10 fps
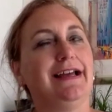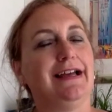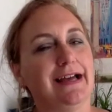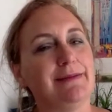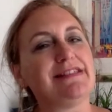
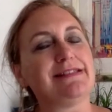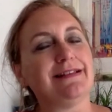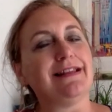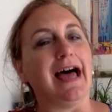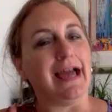I'm
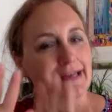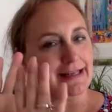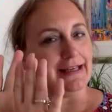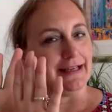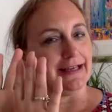still
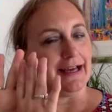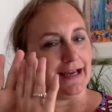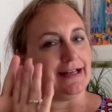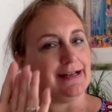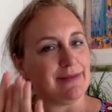hiding
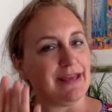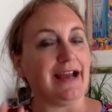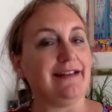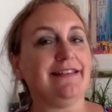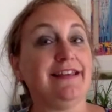
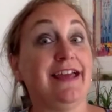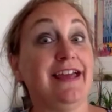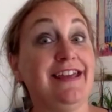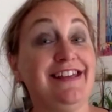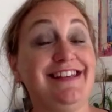behind the
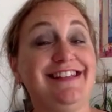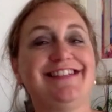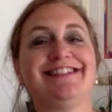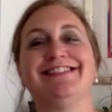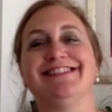
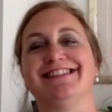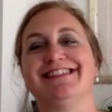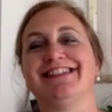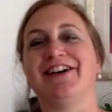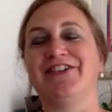
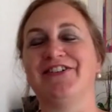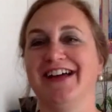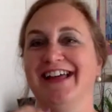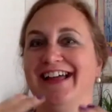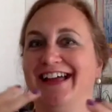angels. So
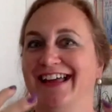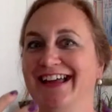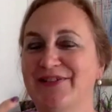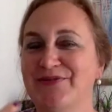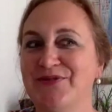
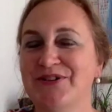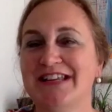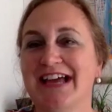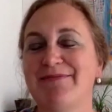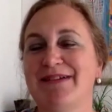what
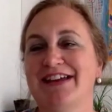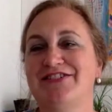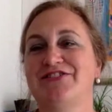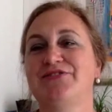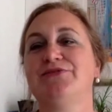am I
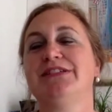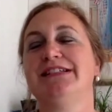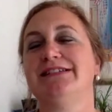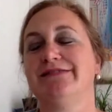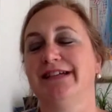truly
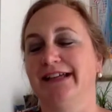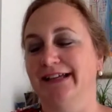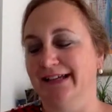doing?